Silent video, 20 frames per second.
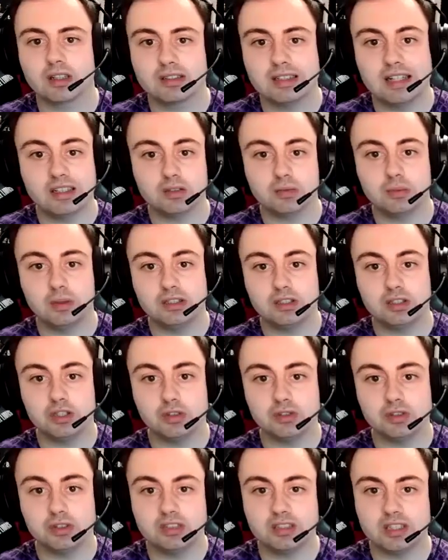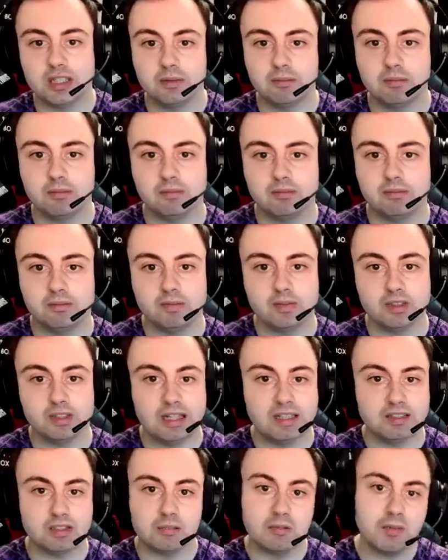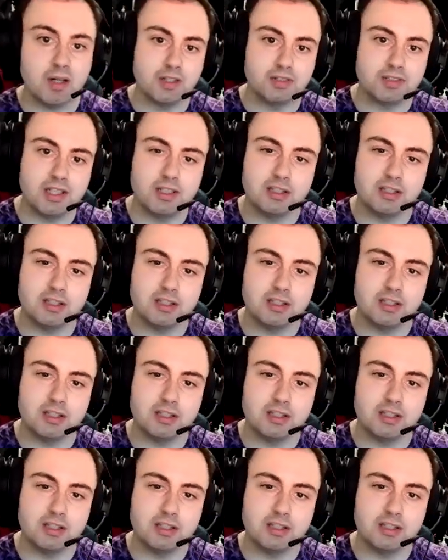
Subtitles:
that's where John Sim, as a master,